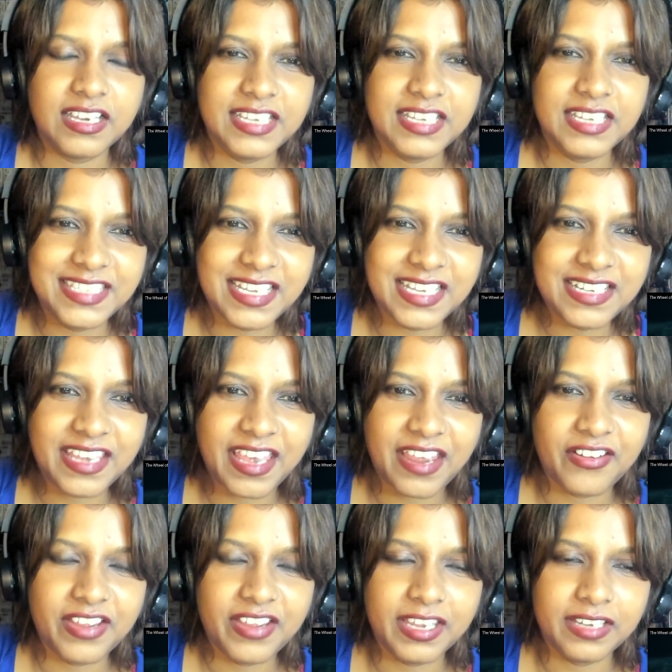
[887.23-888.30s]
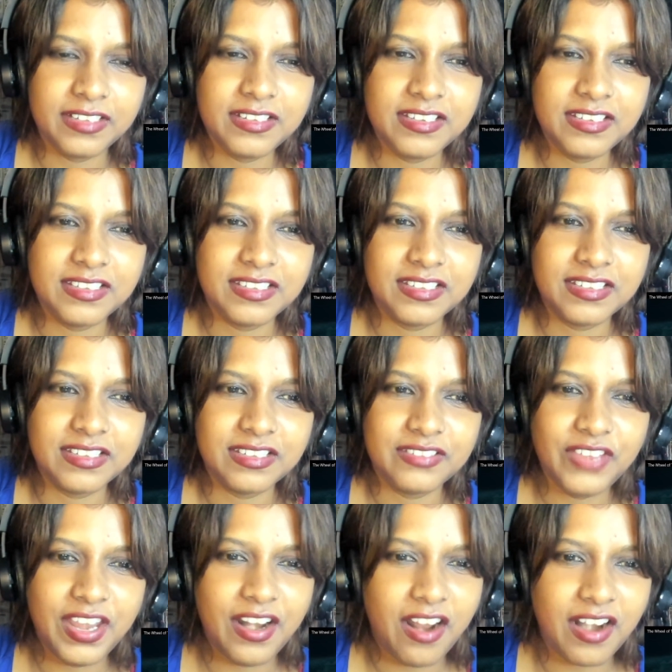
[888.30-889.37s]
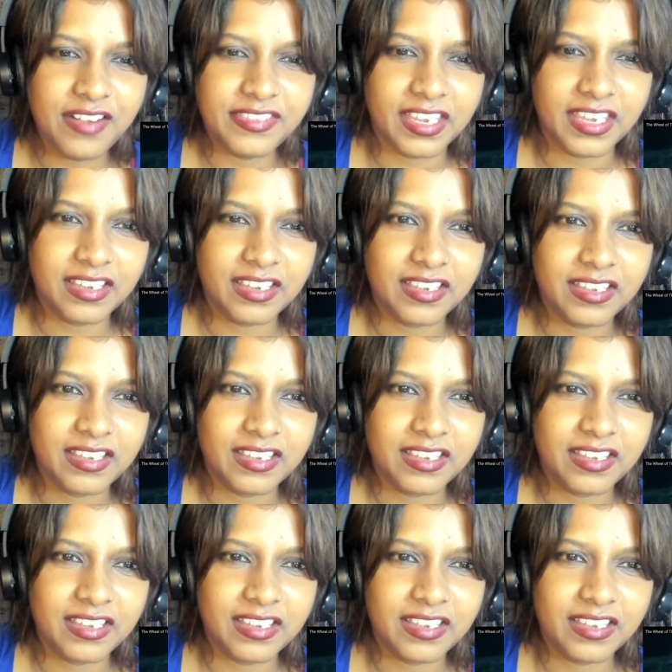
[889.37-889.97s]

Is that Caer Hain? Where are they?